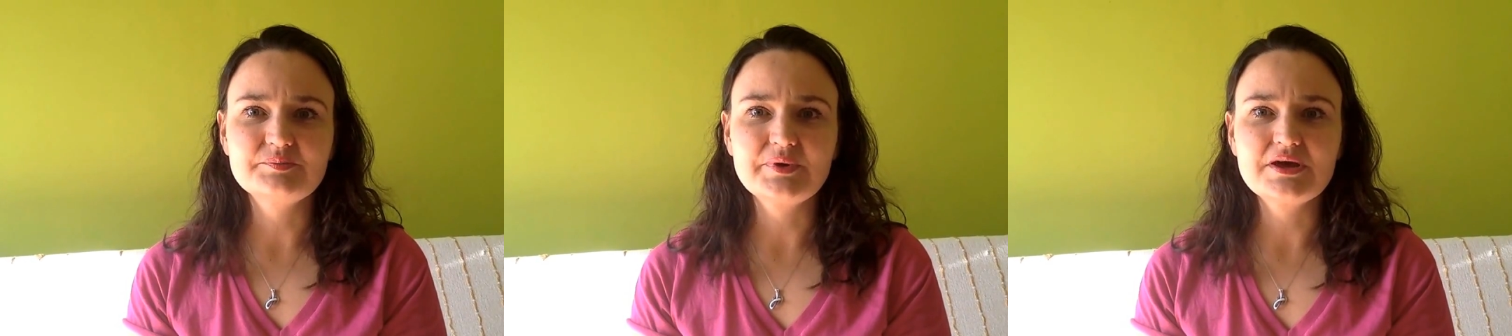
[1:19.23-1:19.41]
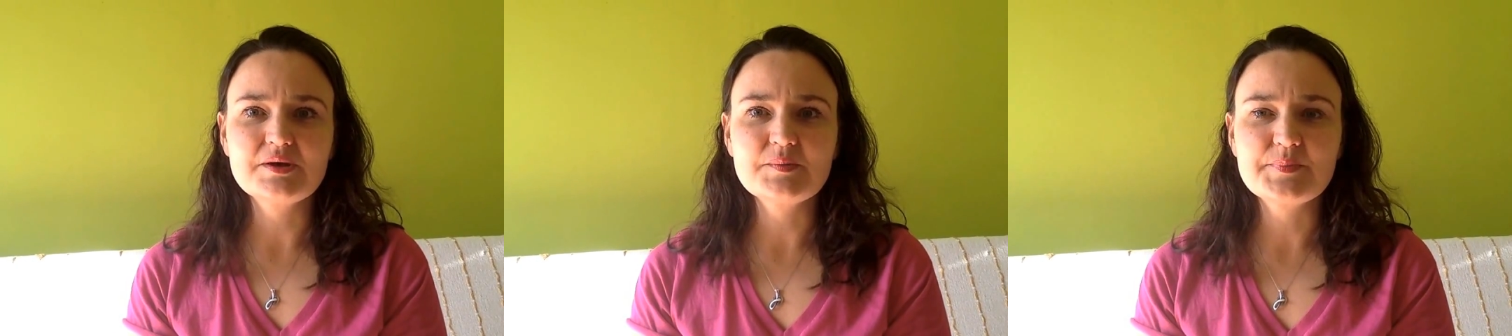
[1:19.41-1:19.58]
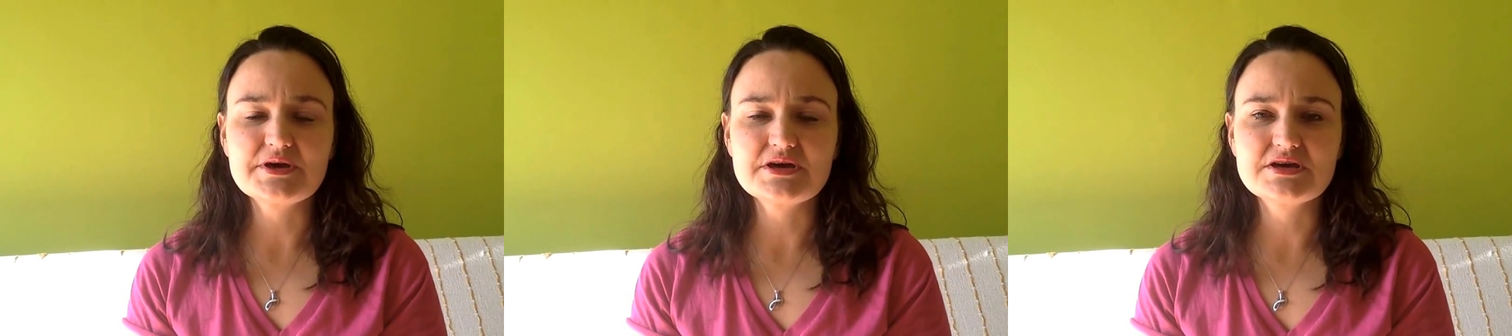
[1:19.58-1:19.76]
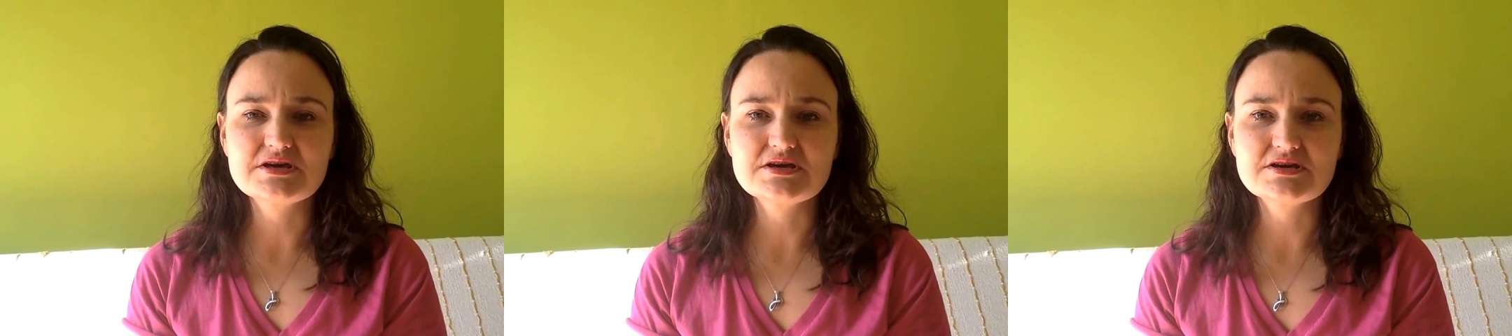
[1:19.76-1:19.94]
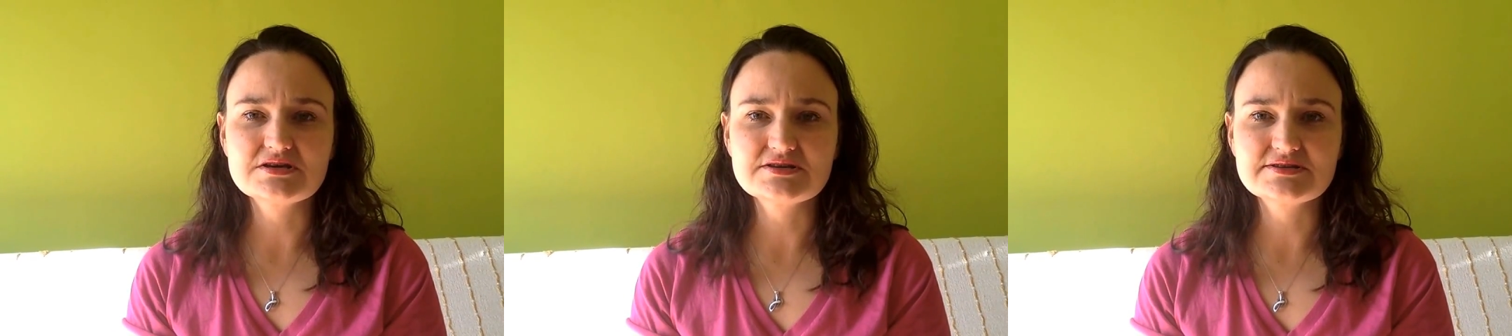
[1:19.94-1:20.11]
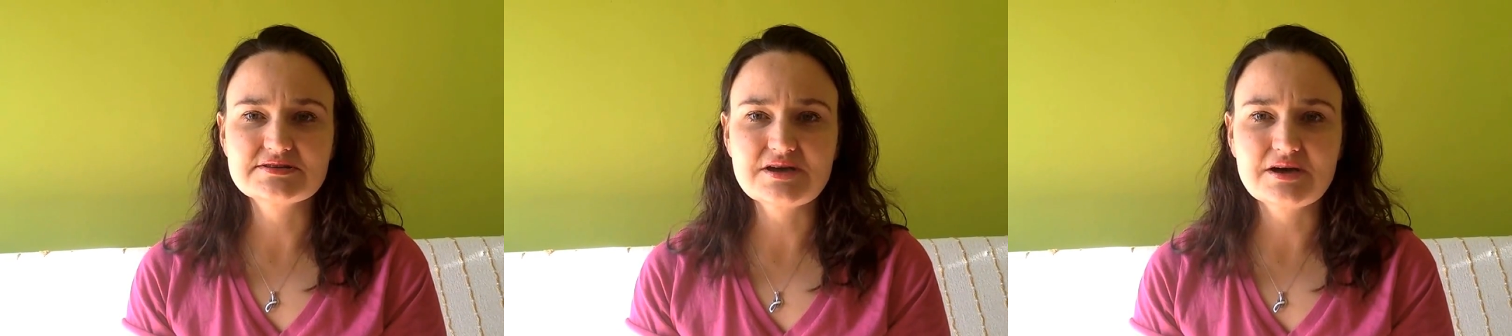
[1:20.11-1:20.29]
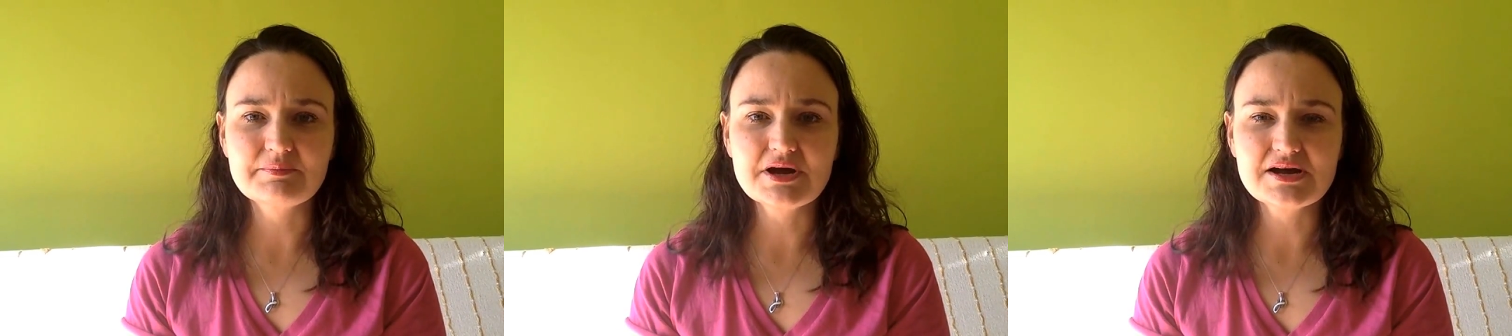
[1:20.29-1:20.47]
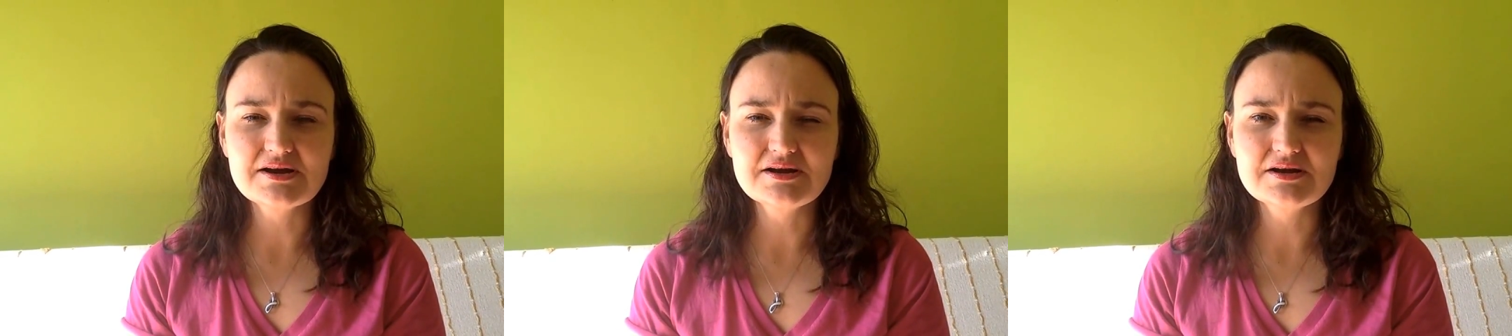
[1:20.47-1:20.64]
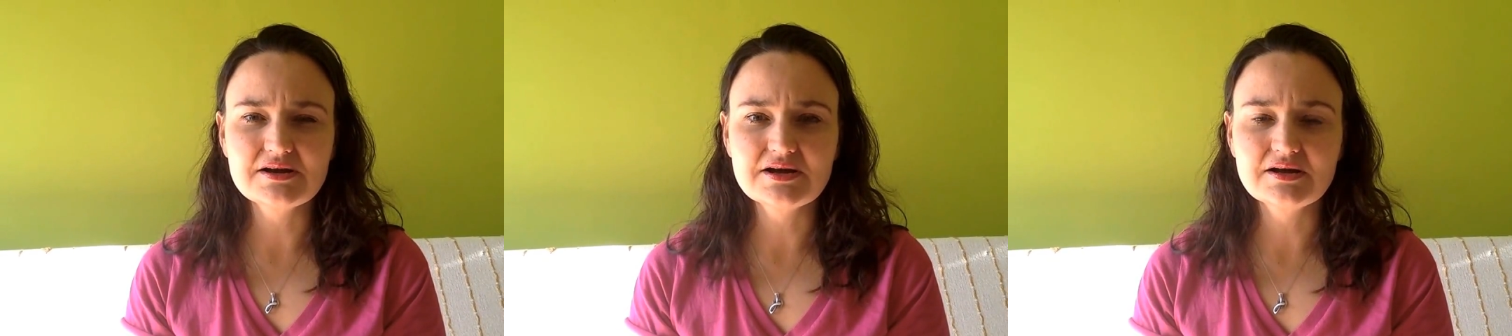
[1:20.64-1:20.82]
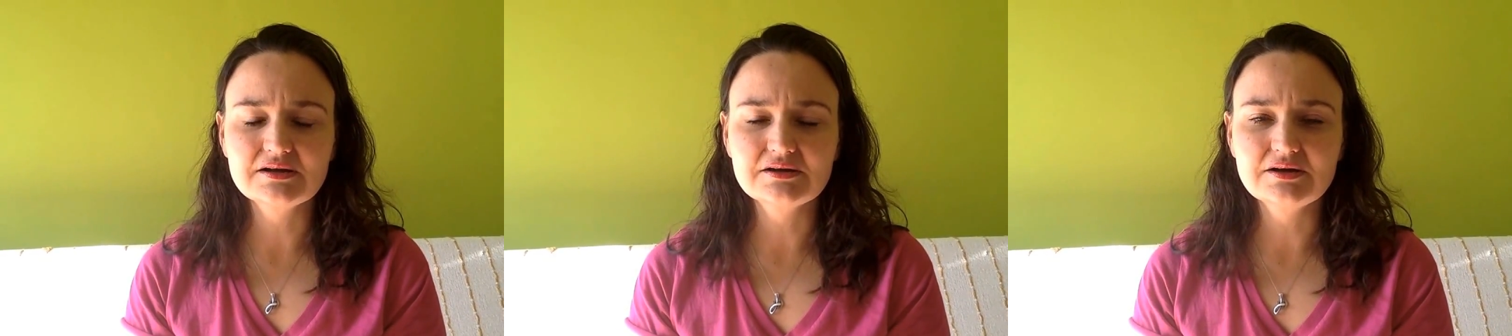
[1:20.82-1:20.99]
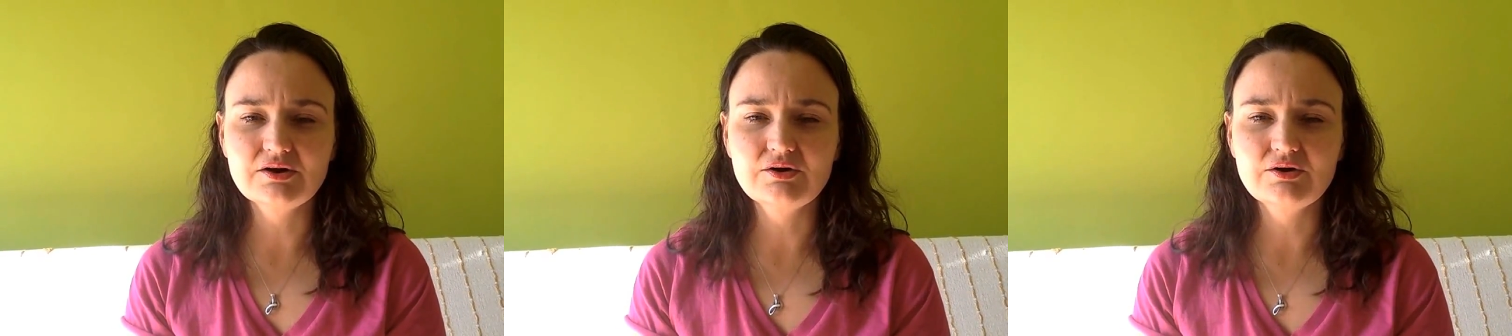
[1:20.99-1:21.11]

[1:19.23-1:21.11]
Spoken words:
me because I'm kind of